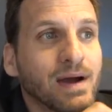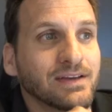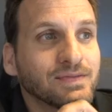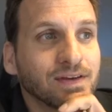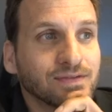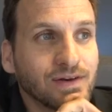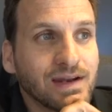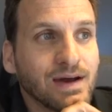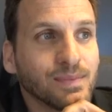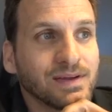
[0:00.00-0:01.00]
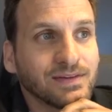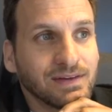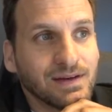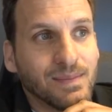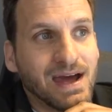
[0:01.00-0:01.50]
Mike's face right now because I
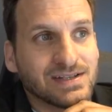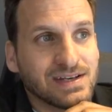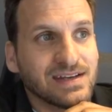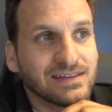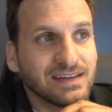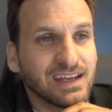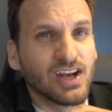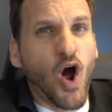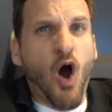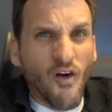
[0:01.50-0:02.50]
can imagine he's thinking,